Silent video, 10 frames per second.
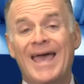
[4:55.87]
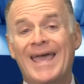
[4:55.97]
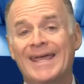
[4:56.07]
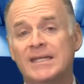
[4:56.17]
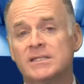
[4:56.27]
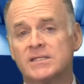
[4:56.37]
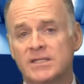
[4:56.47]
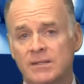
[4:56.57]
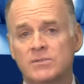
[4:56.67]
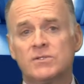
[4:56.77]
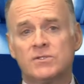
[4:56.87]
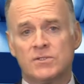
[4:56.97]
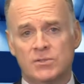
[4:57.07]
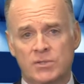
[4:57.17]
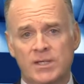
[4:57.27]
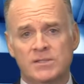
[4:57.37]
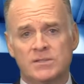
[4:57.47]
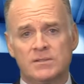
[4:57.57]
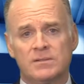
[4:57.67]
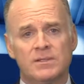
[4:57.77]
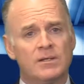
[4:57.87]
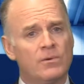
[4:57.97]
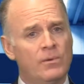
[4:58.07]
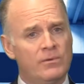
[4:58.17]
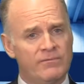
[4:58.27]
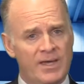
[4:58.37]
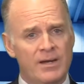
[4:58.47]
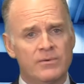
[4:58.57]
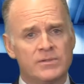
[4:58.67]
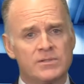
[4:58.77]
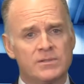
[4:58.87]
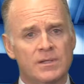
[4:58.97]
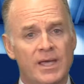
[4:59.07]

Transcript: and it seems to suggest that coronavirus